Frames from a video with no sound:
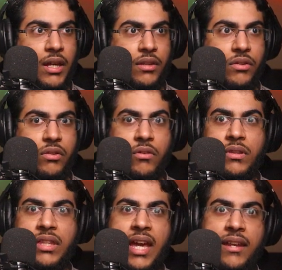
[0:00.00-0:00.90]
Yeah,
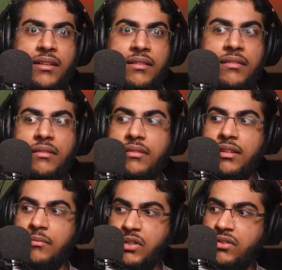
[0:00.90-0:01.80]
so that is
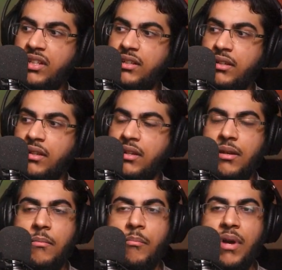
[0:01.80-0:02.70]
the music
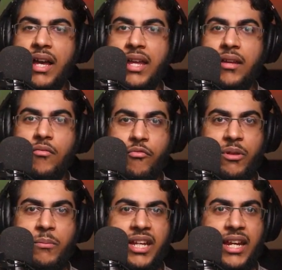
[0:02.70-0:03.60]
by
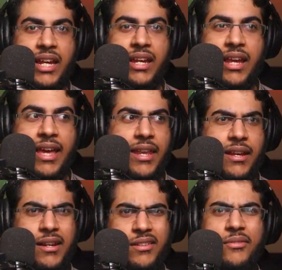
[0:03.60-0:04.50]
Will McKay,
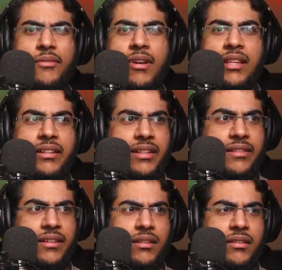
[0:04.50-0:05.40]
and it's really
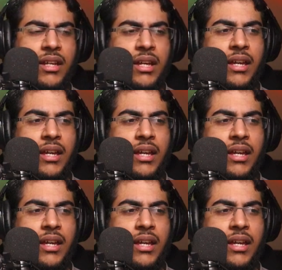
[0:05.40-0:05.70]
decent.